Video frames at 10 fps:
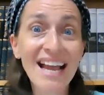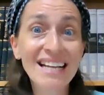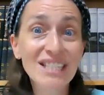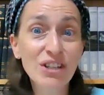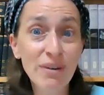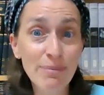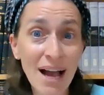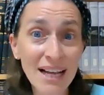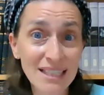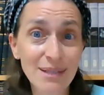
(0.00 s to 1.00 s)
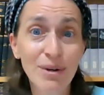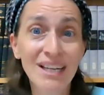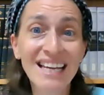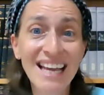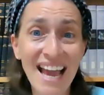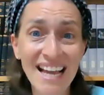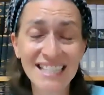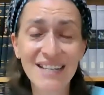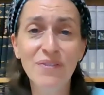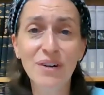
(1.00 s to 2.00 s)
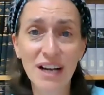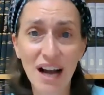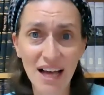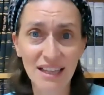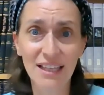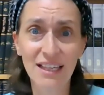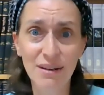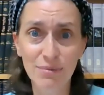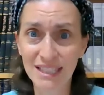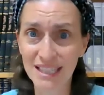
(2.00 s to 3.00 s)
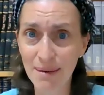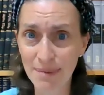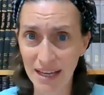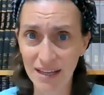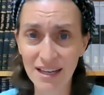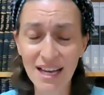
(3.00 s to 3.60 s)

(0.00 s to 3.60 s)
It's to remind someone in case he forgot that he was tame